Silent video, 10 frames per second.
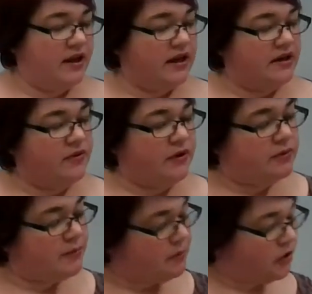If I
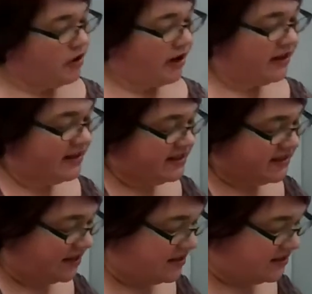remember correctly, this had the